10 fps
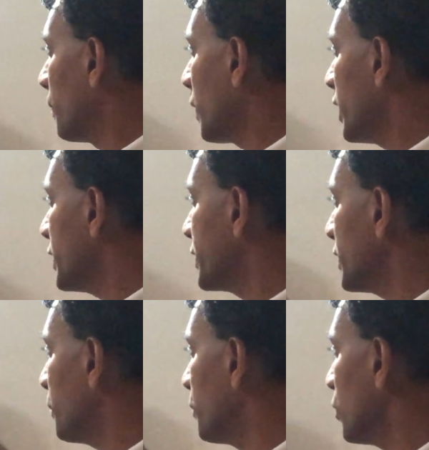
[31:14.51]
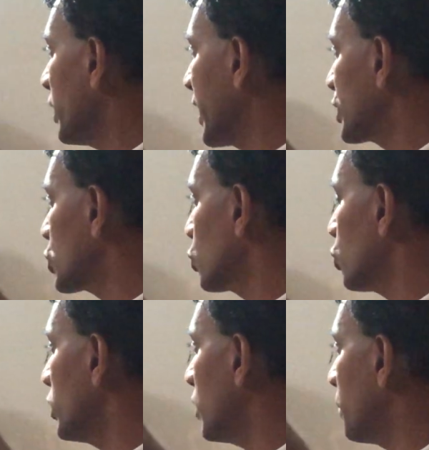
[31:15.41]
multiple x to
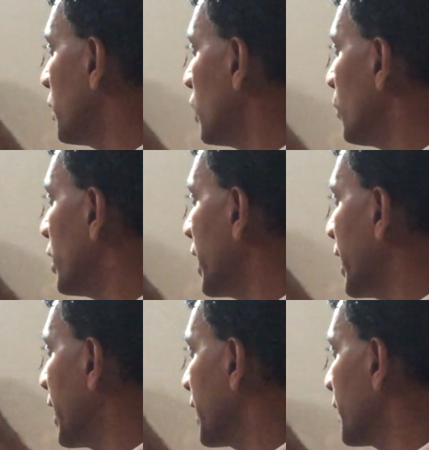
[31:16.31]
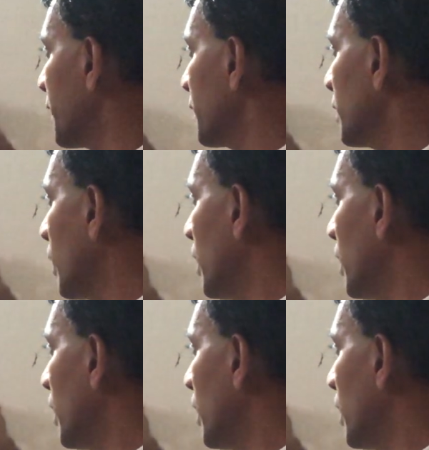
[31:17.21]
the power n